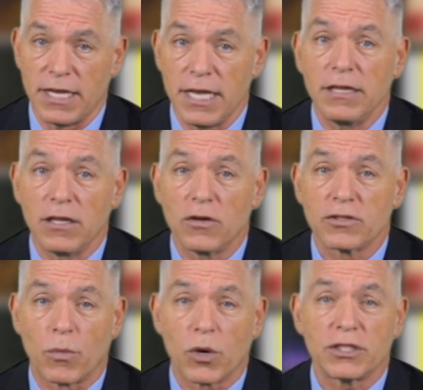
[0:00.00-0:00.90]
the
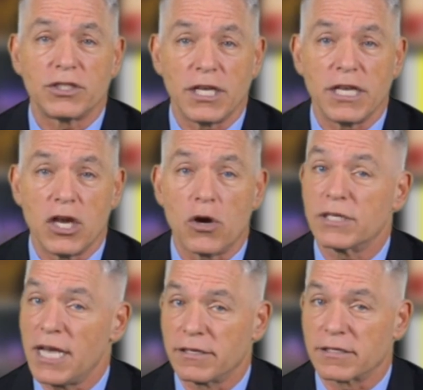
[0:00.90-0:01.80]
eLoans Mortgage
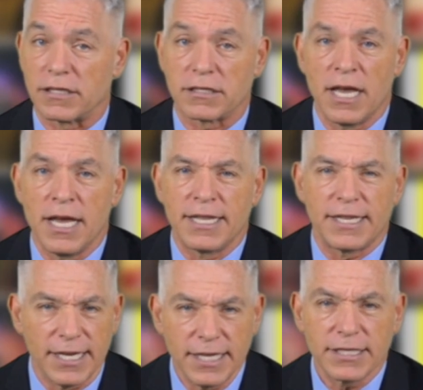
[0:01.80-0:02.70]
CEO tells us
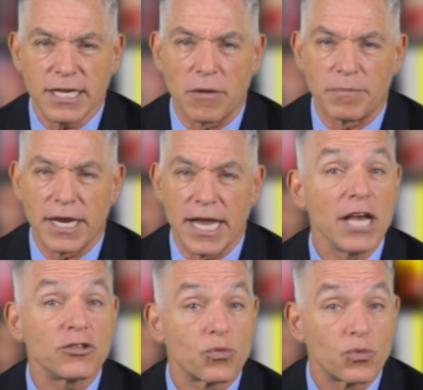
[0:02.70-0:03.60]
that his company
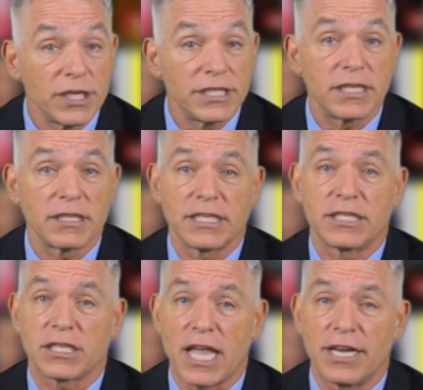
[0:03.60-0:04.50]
has
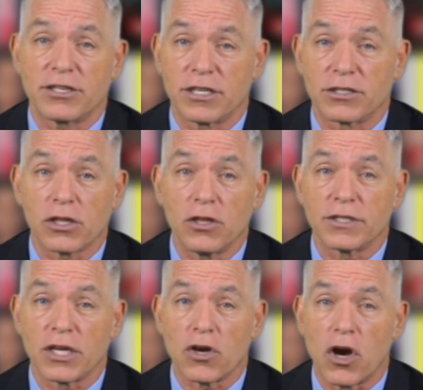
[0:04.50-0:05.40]
recently slashed its
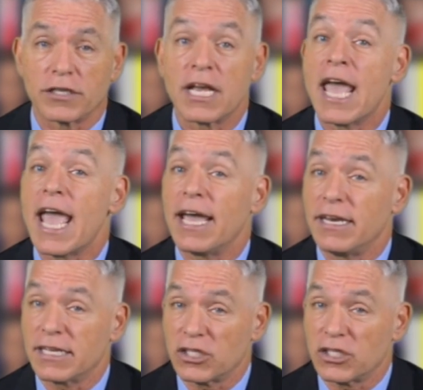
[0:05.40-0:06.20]
closing costs and